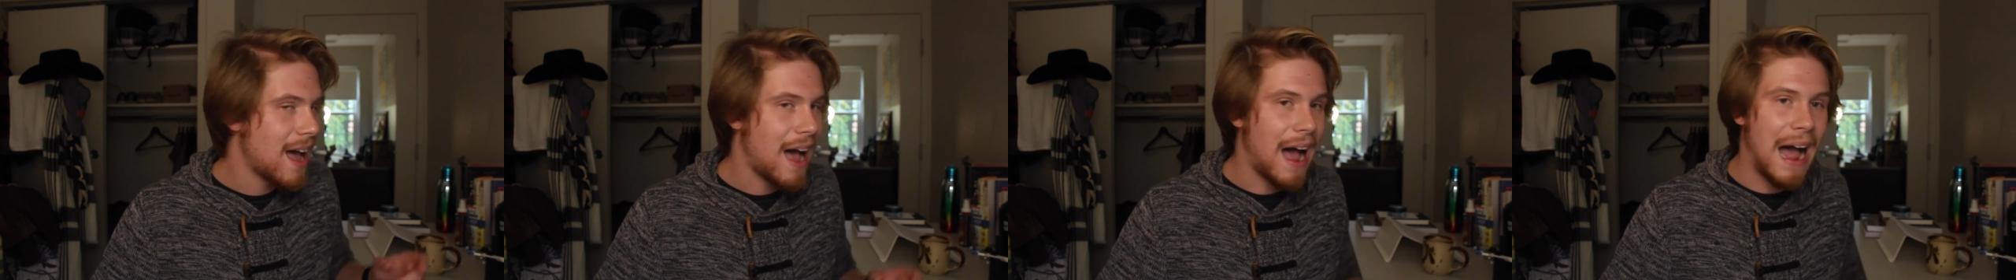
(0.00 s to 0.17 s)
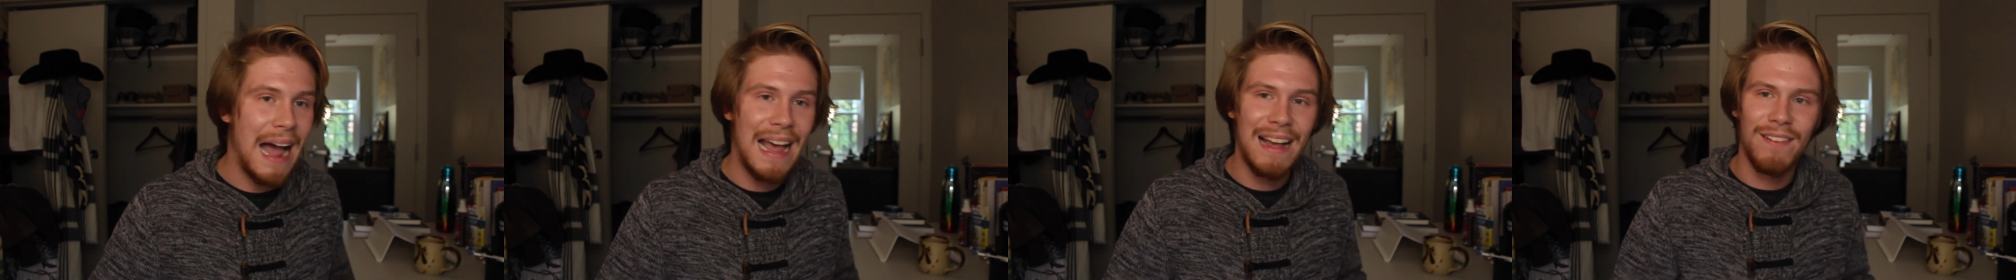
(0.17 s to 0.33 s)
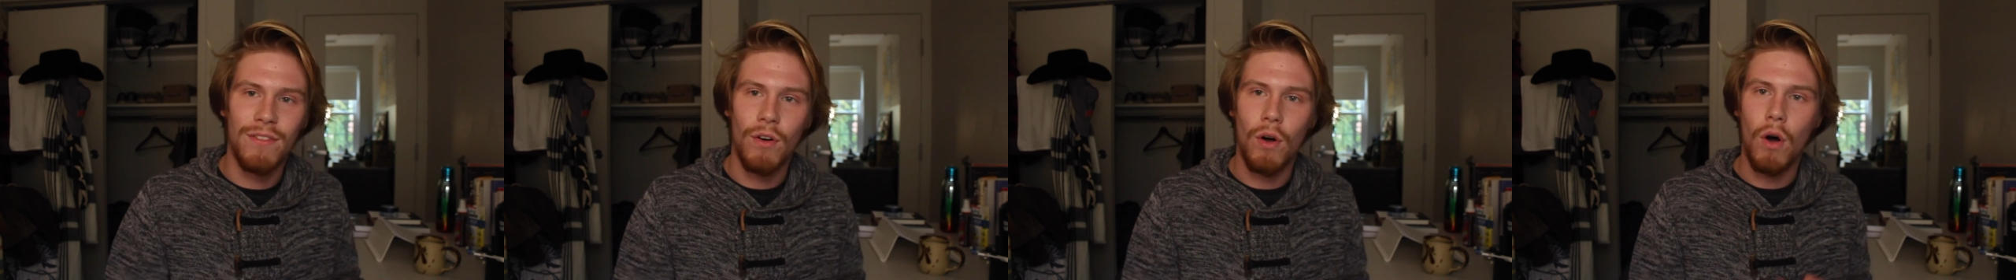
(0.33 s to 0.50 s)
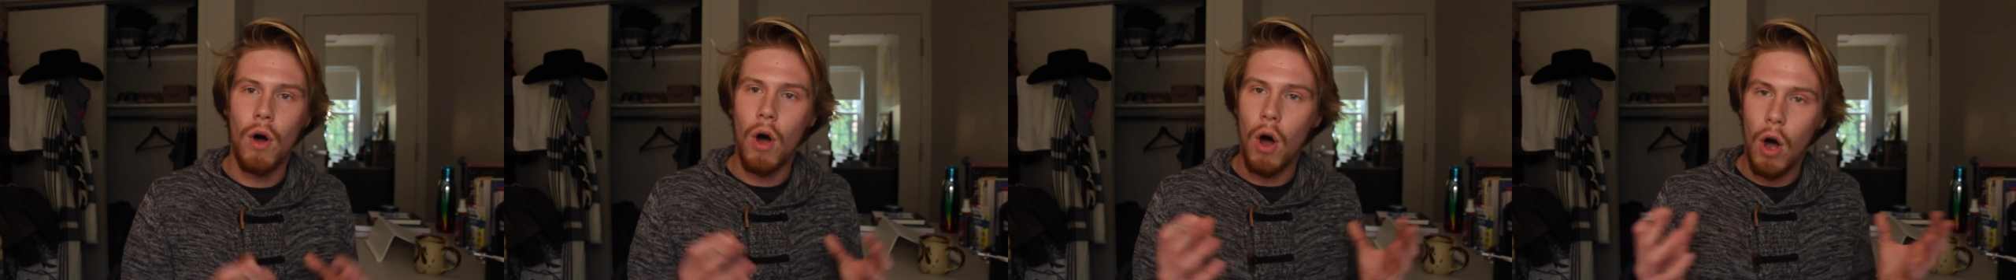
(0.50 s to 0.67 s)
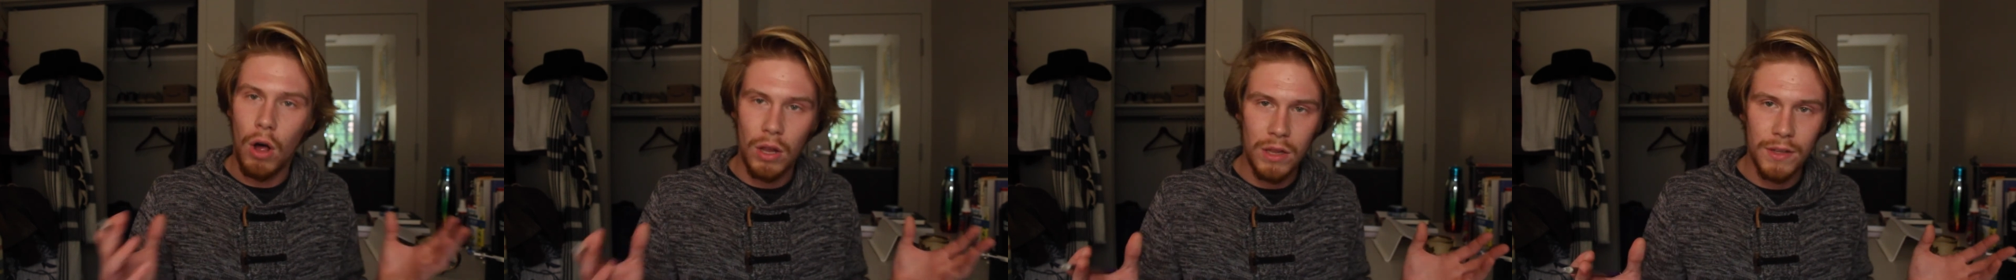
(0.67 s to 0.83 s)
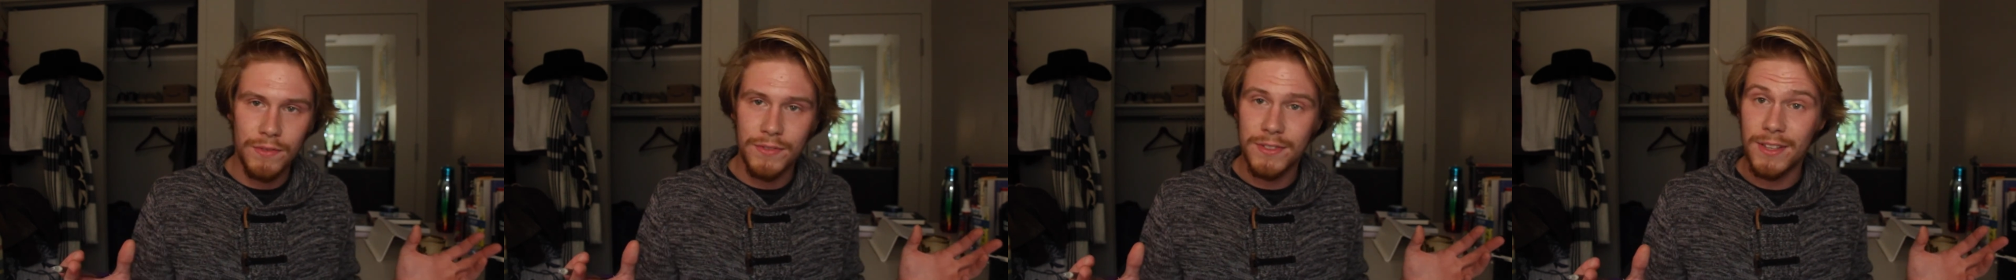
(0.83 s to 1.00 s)
I have
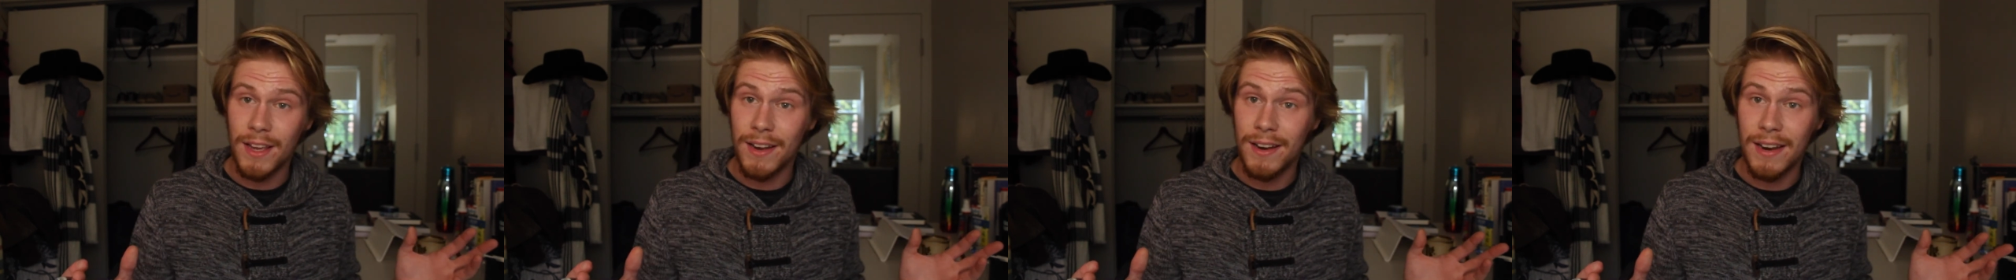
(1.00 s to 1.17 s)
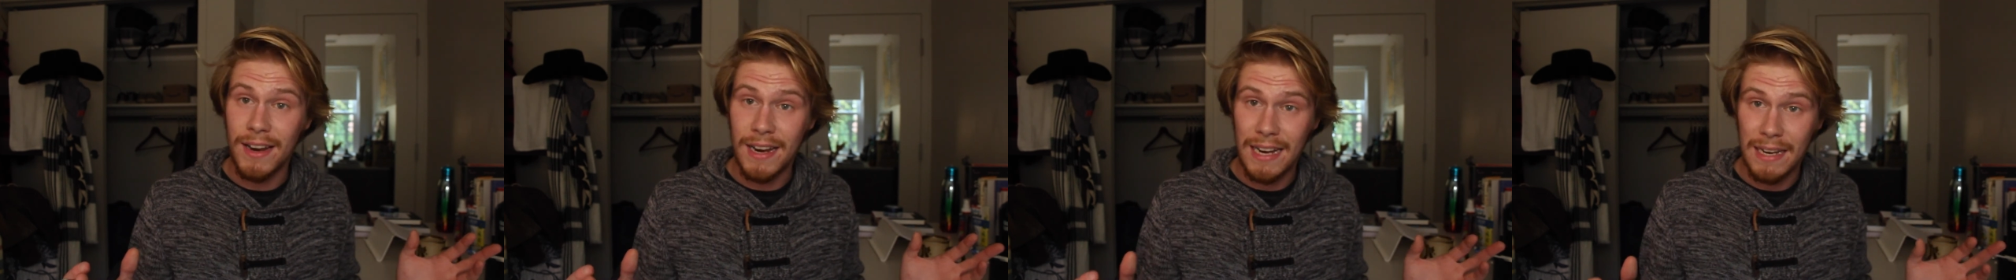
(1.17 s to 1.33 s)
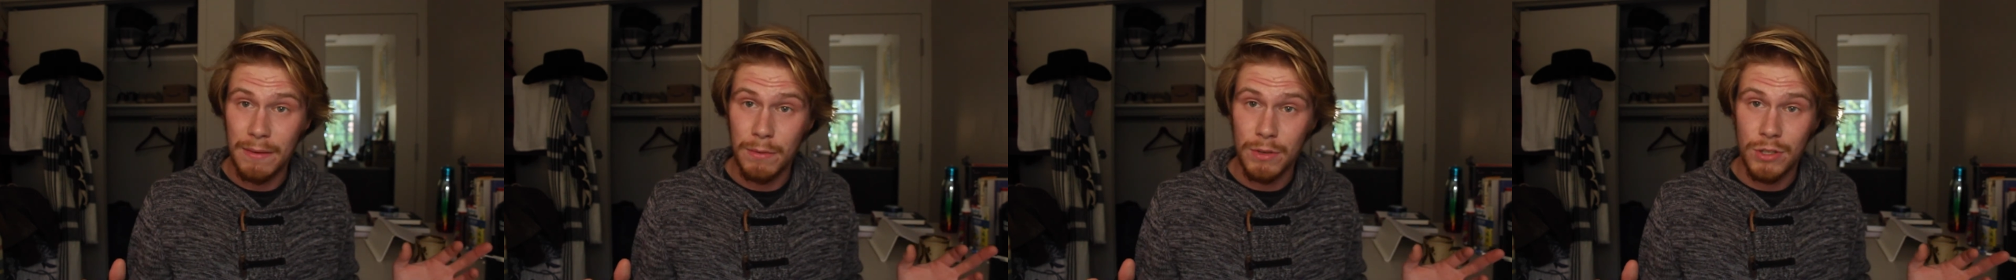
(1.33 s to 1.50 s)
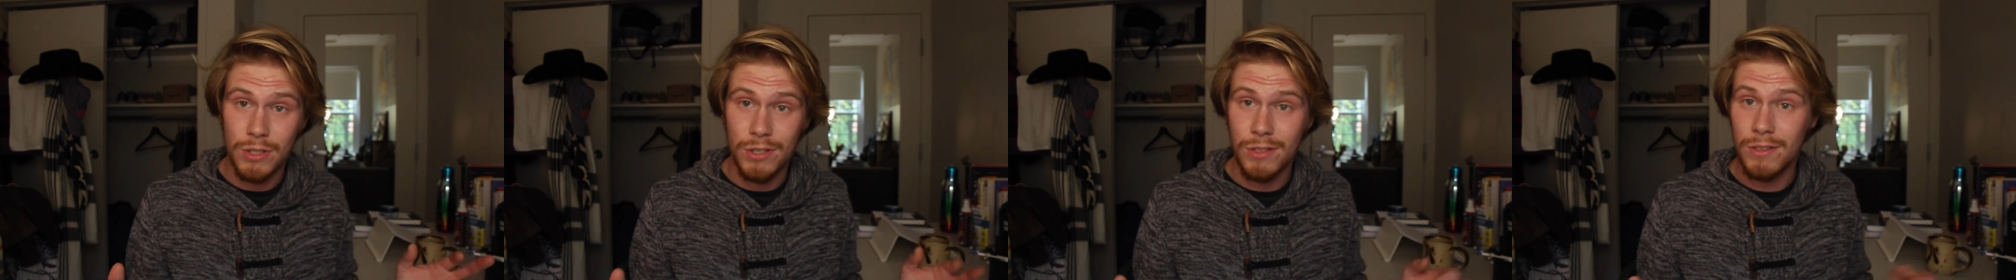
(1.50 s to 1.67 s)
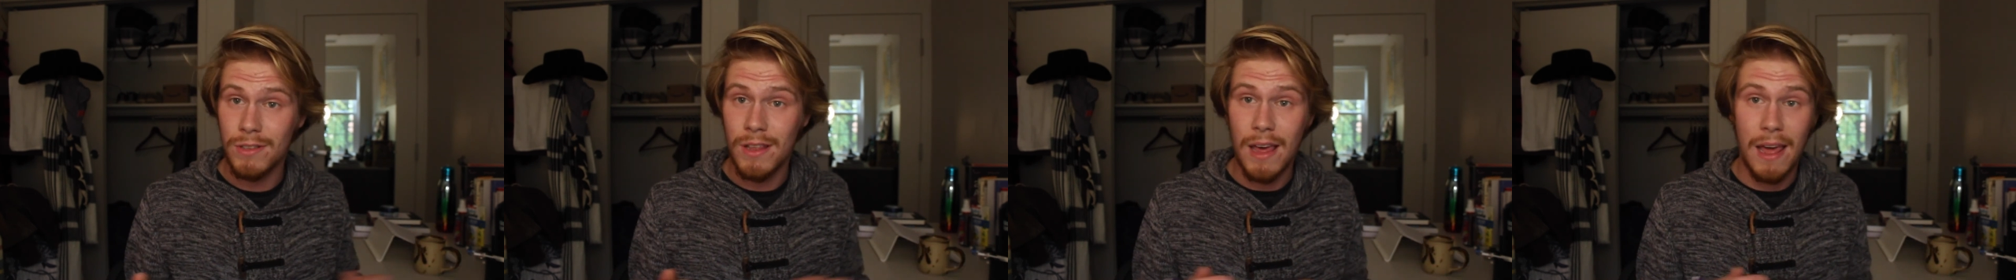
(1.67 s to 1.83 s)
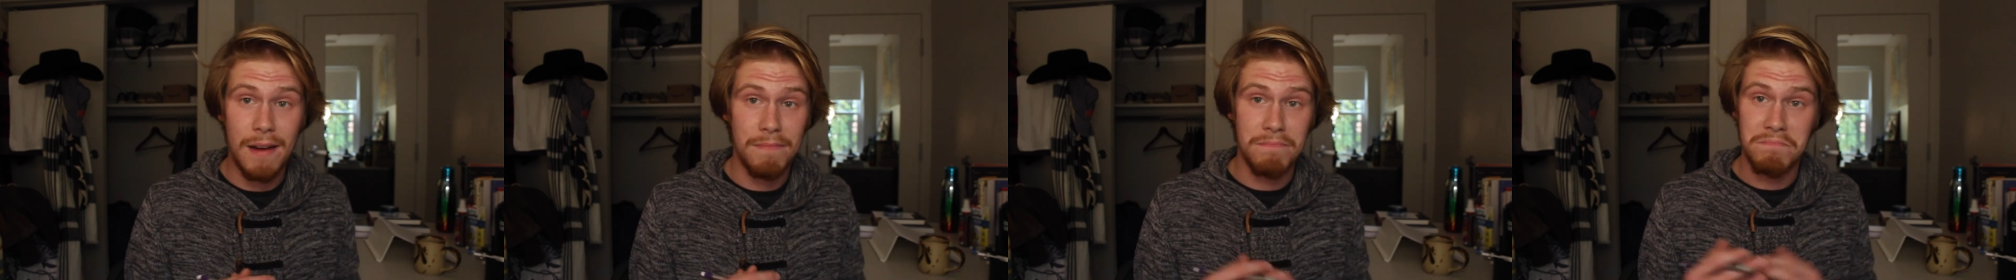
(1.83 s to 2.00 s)
all of Sunday in which to do
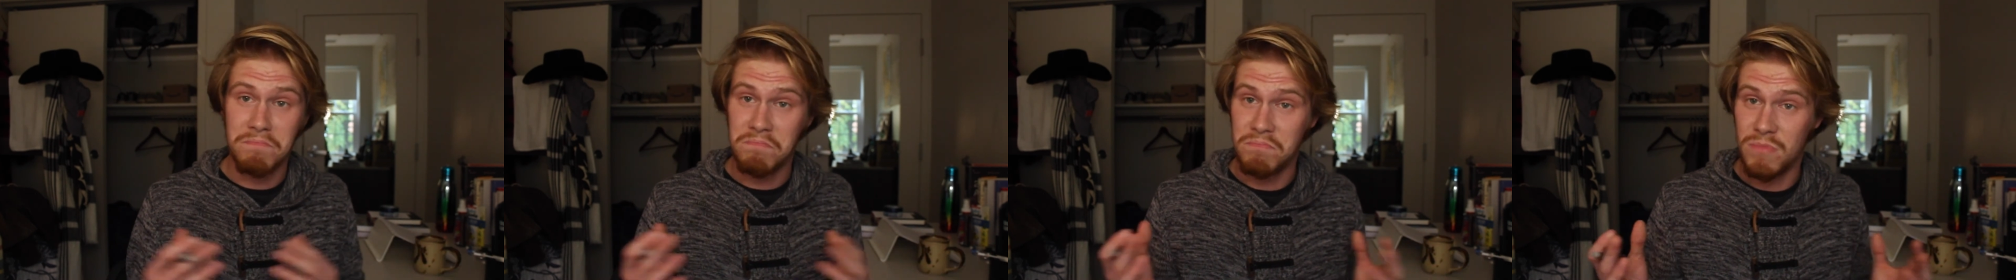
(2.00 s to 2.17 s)
that.